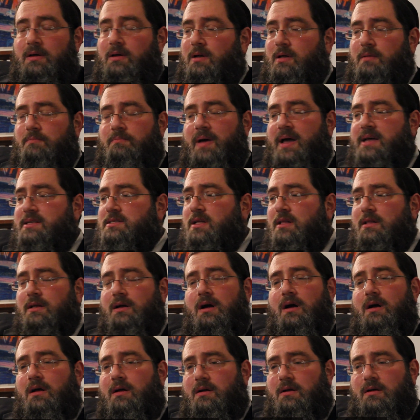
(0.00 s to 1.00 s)
And based on the
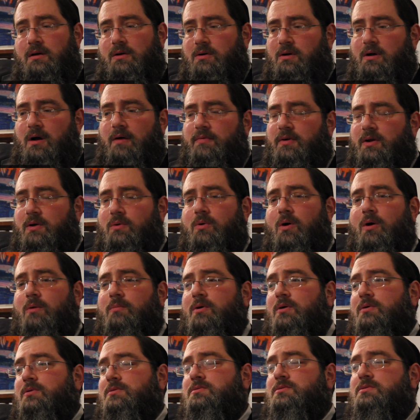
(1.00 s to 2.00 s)
Governor
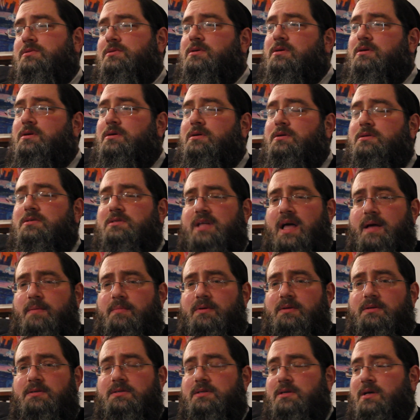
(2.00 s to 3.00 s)
Cuomo's
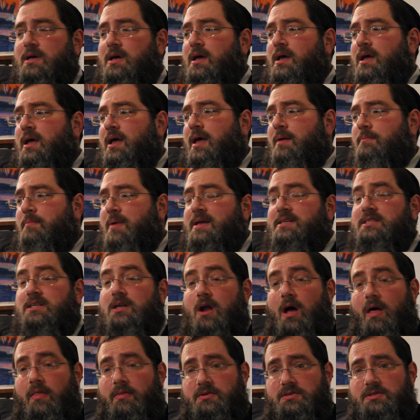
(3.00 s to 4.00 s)
statements, and based
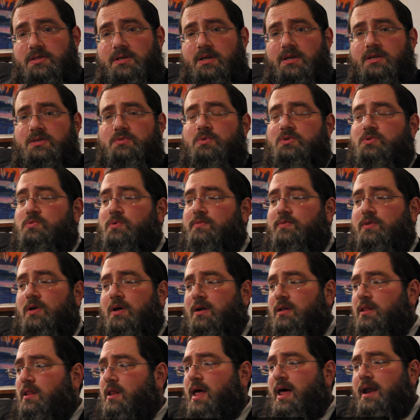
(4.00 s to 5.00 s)
on other cities which we've
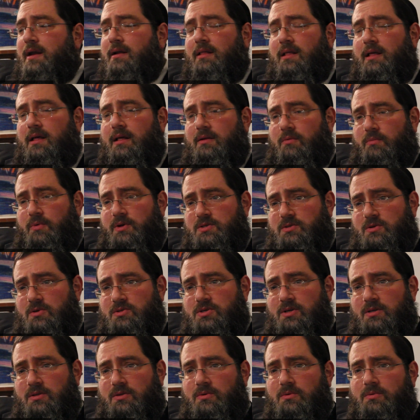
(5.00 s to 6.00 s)
done a lot of
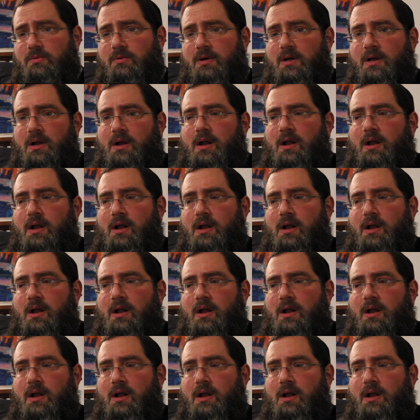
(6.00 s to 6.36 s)
research into,